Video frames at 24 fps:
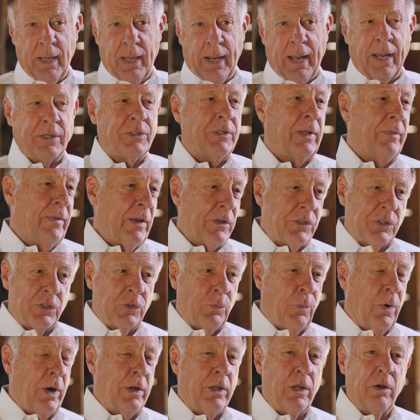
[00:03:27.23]
I said, this is
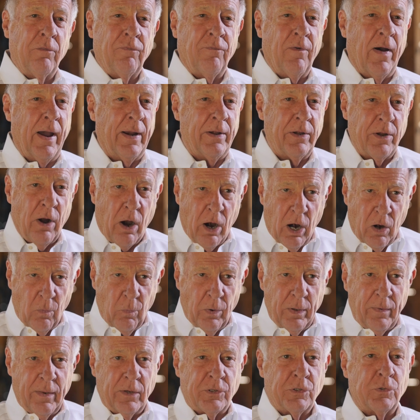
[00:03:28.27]
where you'd find
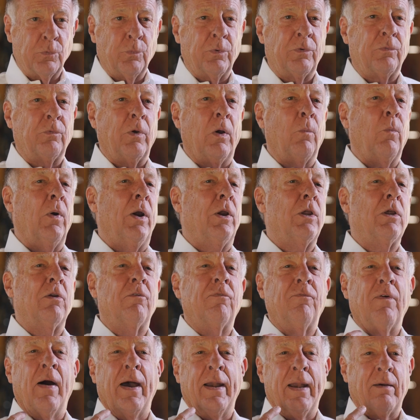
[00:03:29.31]
Darwin, this is where you'd
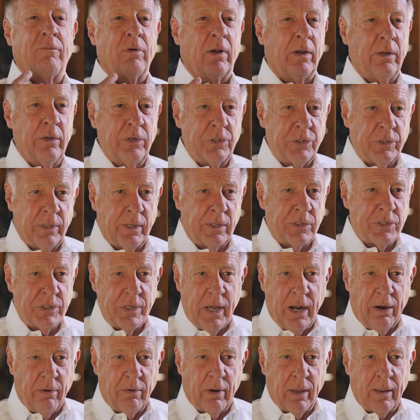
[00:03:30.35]
find evolution,
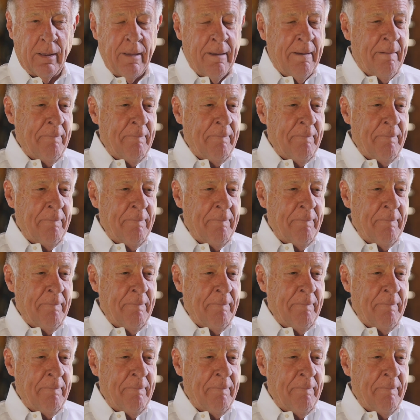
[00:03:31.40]
etc.